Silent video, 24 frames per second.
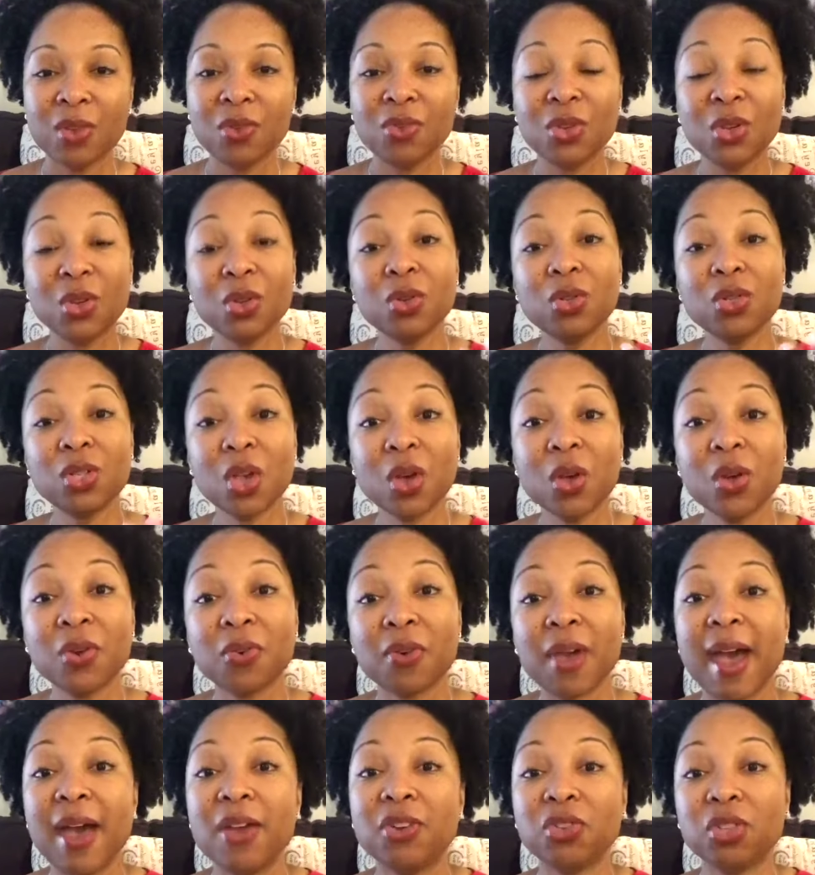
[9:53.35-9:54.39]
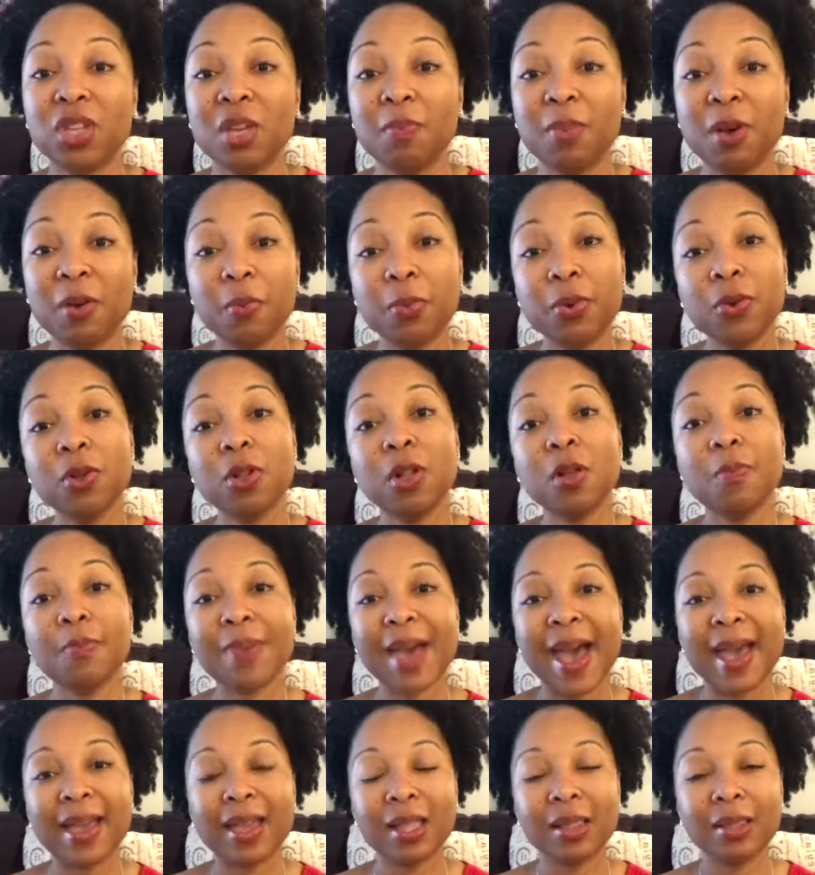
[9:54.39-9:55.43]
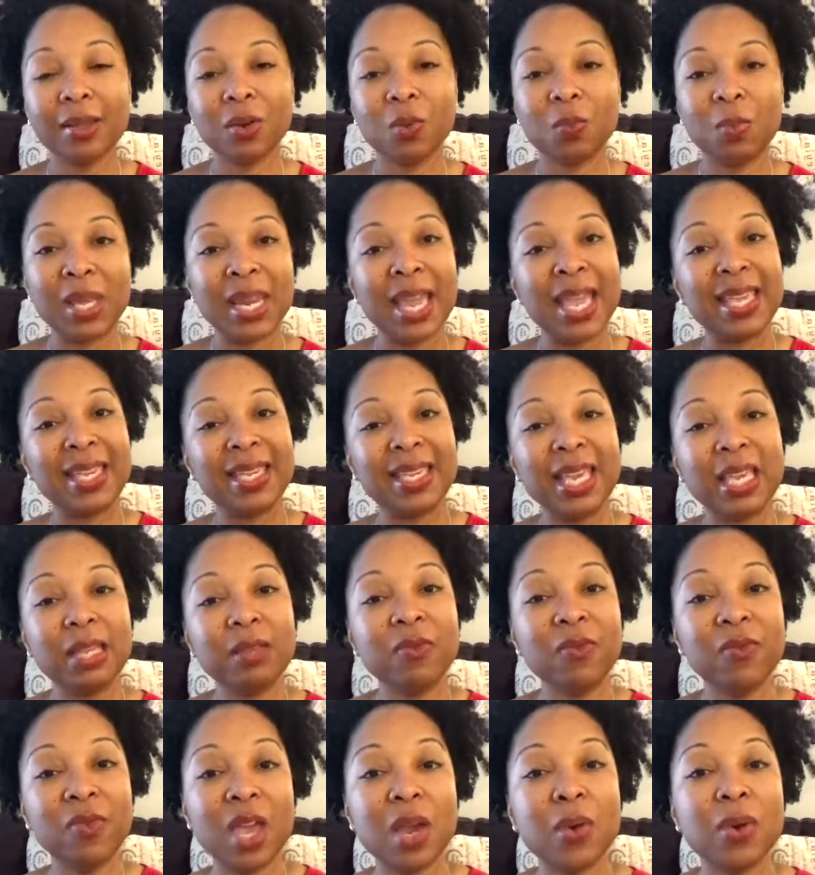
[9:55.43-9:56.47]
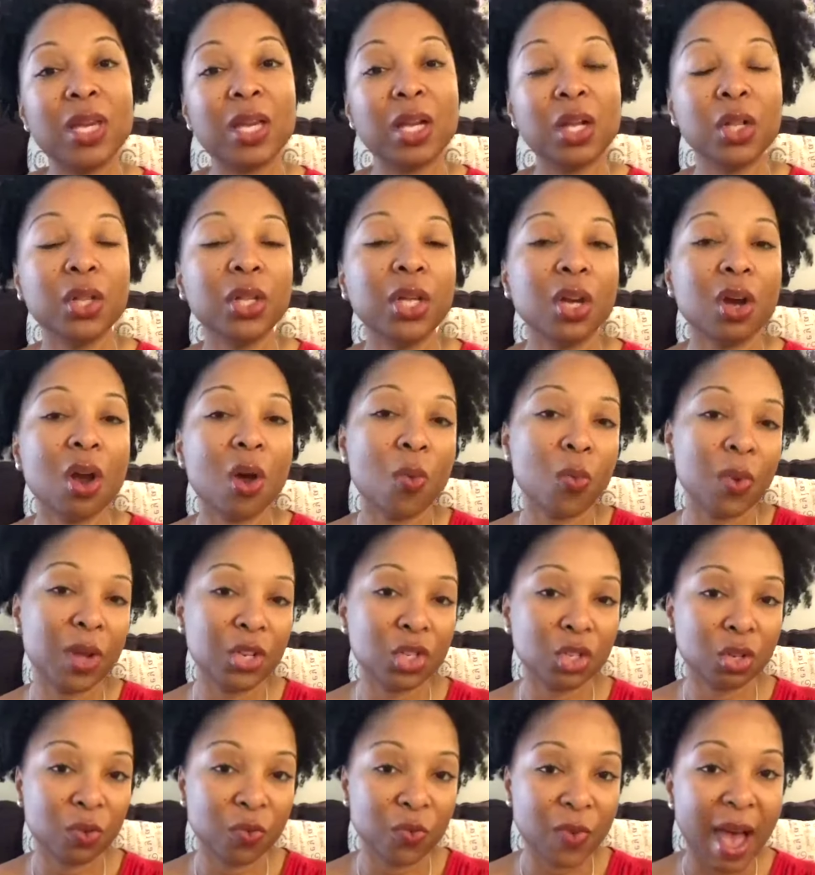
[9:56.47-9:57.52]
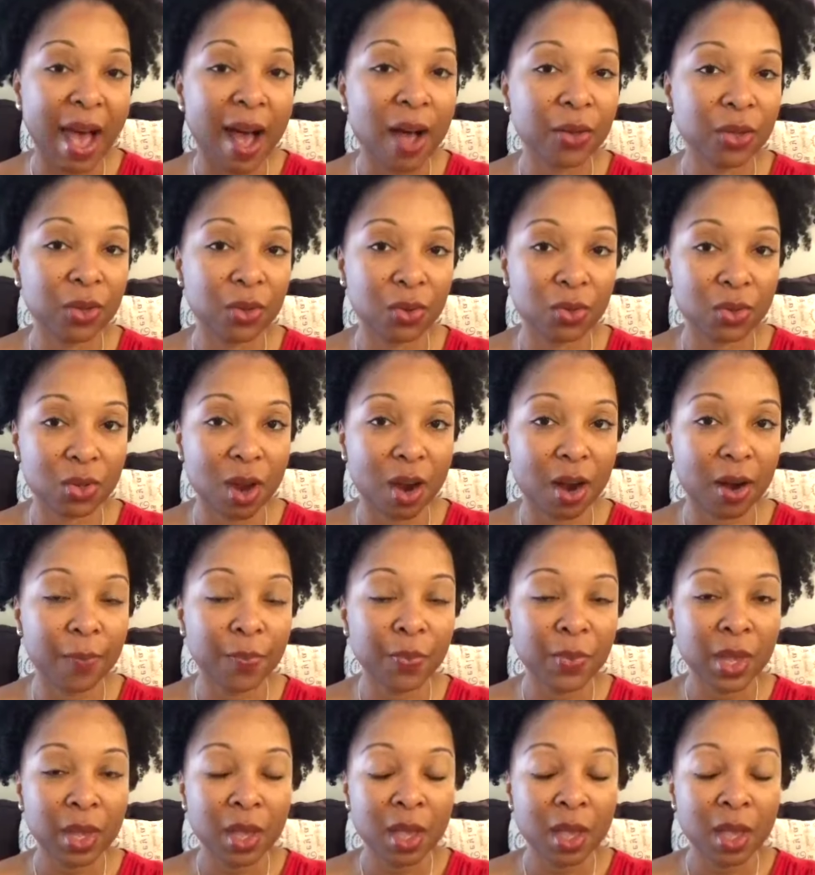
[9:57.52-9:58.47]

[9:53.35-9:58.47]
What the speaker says: do so gradually, but pull back a little bit and get very clear on what your values are.